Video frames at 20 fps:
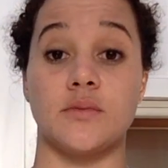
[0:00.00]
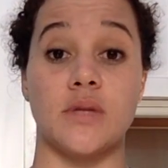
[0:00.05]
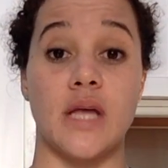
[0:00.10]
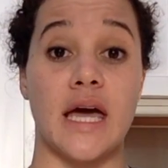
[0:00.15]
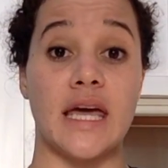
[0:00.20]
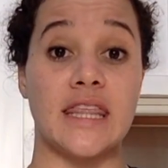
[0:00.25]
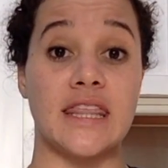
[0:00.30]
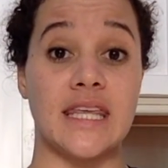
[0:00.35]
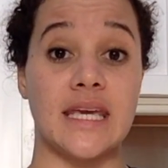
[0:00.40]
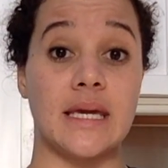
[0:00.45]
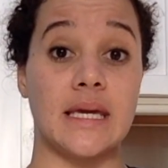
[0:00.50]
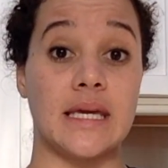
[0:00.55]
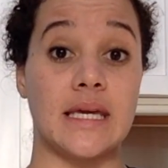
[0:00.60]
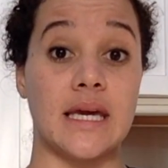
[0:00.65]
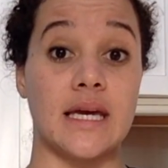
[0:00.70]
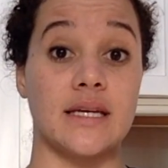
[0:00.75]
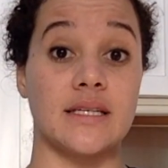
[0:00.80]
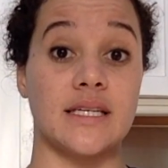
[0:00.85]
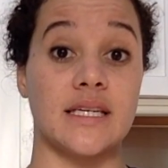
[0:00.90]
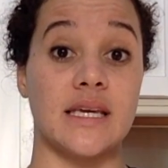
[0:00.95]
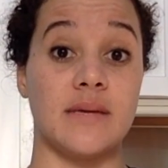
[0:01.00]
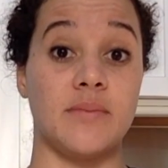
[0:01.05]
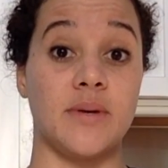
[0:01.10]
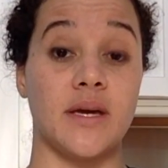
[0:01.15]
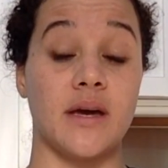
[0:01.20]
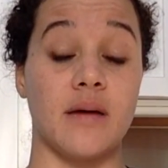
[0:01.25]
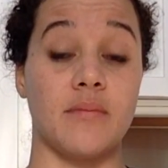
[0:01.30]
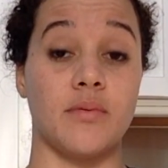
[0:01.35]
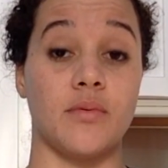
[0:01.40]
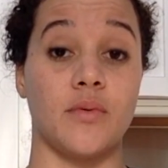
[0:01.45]
I think keeping
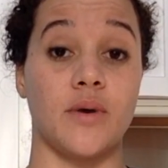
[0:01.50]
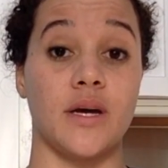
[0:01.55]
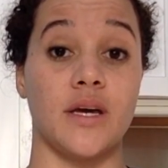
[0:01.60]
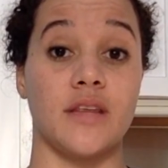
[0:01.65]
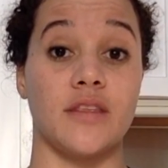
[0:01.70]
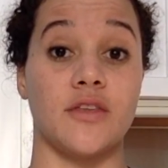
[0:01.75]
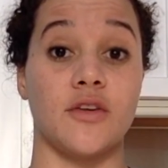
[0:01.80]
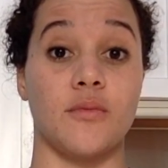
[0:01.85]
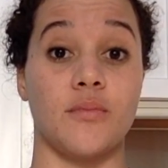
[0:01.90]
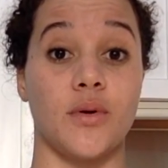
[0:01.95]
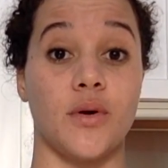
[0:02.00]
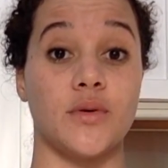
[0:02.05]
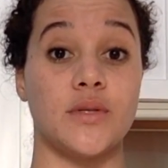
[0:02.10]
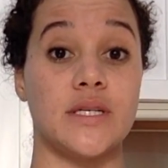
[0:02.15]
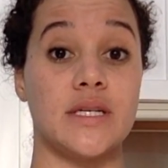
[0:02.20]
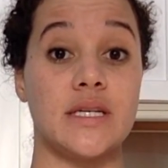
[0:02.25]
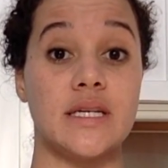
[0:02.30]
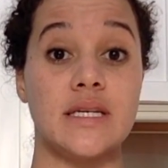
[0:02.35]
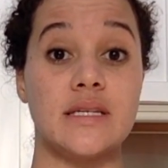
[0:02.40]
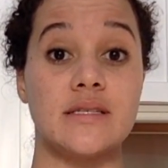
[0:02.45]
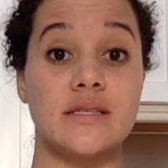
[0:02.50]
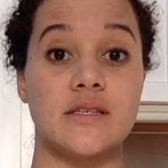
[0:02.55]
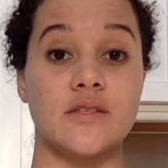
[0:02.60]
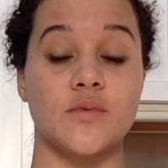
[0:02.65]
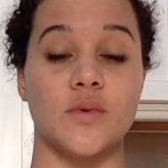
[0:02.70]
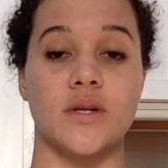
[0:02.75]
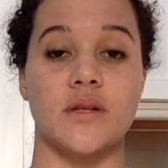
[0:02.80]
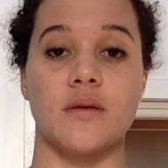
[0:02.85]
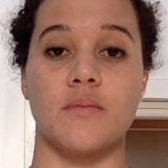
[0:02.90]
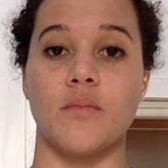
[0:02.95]
up with your protein needs is
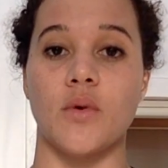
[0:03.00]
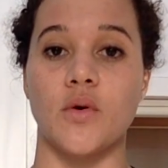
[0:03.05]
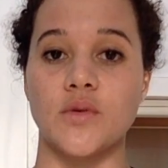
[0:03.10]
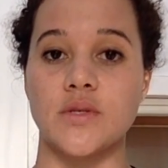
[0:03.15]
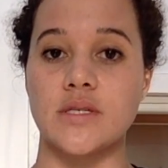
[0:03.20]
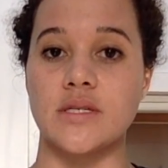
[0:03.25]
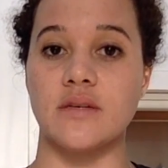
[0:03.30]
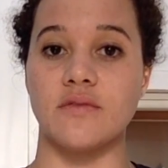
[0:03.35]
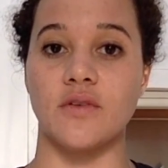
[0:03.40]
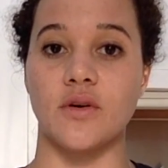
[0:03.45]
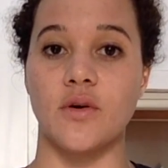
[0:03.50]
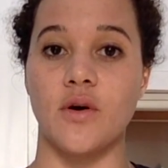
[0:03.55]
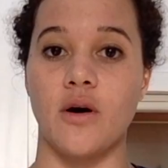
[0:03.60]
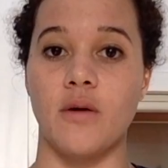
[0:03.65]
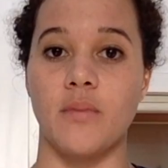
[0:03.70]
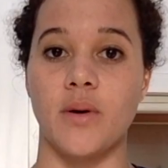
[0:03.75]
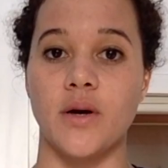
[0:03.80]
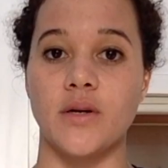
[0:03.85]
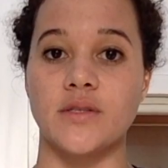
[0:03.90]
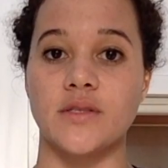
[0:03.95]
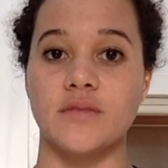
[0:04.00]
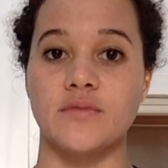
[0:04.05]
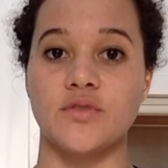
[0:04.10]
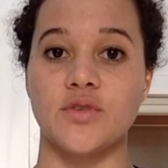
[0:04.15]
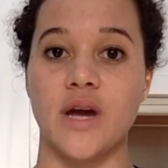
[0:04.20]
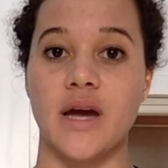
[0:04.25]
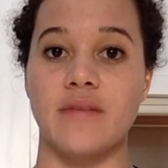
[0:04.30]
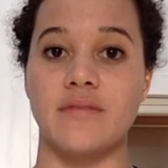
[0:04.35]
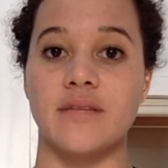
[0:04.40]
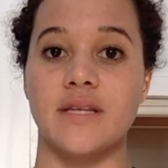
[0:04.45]
one of the most difficult parts of
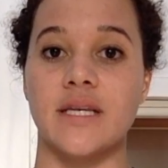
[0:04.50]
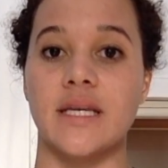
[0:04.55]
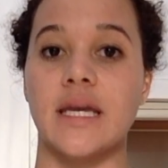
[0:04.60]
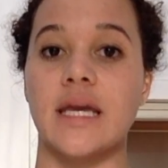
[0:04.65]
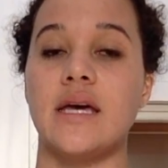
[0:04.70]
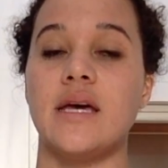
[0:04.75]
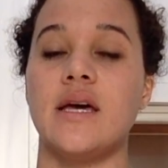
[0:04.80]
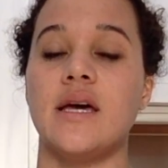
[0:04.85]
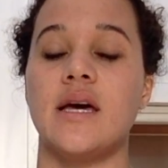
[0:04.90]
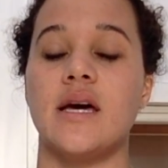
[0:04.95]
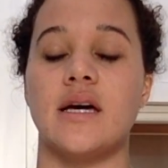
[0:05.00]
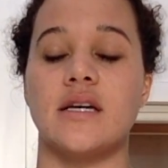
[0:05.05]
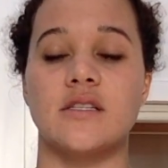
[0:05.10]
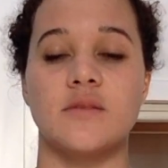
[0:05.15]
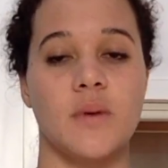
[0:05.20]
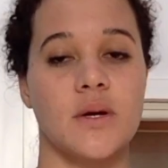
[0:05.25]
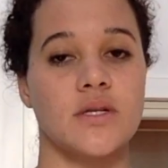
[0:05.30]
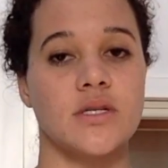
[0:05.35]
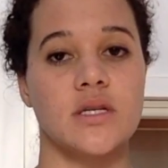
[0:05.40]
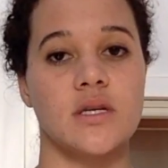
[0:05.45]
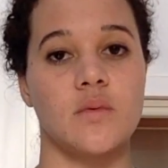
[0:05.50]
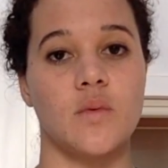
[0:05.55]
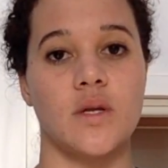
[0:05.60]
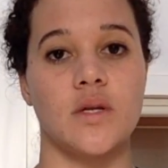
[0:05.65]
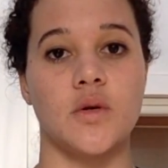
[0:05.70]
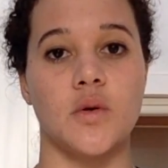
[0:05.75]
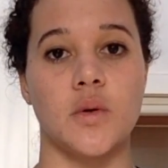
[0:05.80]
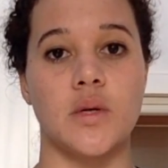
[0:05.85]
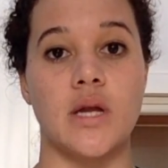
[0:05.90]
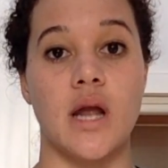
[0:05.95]
traveling, especially when
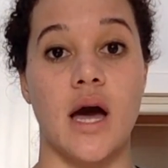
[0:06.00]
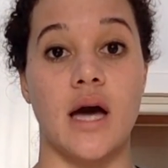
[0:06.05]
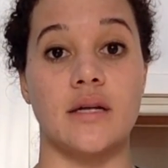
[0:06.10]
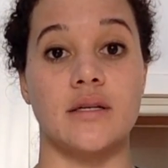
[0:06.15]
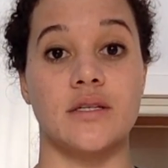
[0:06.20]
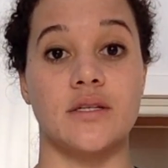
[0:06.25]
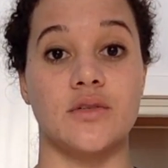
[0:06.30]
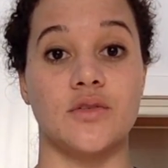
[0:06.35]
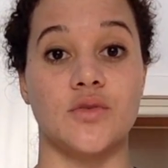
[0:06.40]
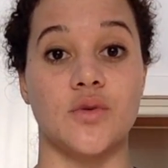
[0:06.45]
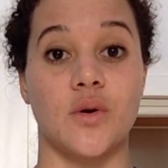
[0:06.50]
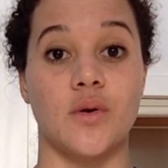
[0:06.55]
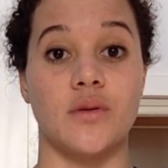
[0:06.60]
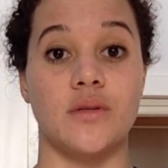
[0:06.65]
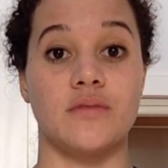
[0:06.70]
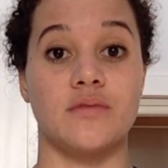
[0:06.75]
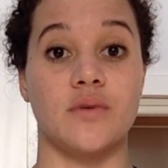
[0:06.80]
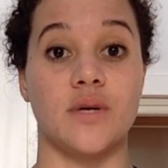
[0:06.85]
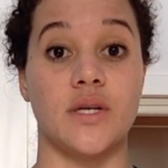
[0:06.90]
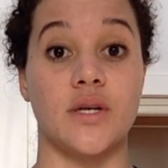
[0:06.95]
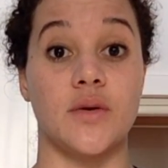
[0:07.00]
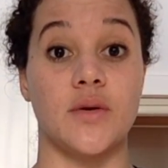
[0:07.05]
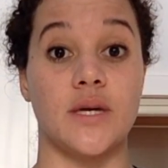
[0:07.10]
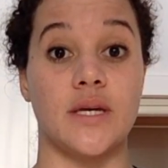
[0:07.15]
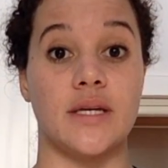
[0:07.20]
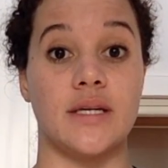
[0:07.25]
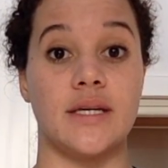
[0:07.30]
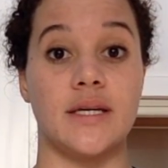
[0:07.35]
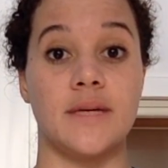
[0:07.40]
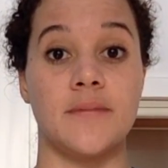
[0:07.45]
you're not in control of what you're
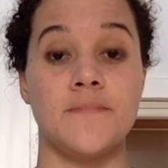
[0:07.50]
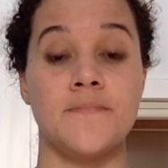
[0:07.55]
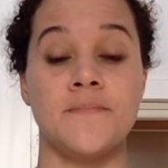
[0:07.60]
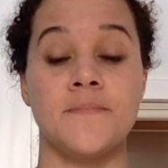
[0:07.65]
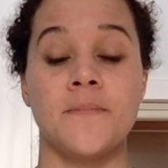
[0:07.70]
eating.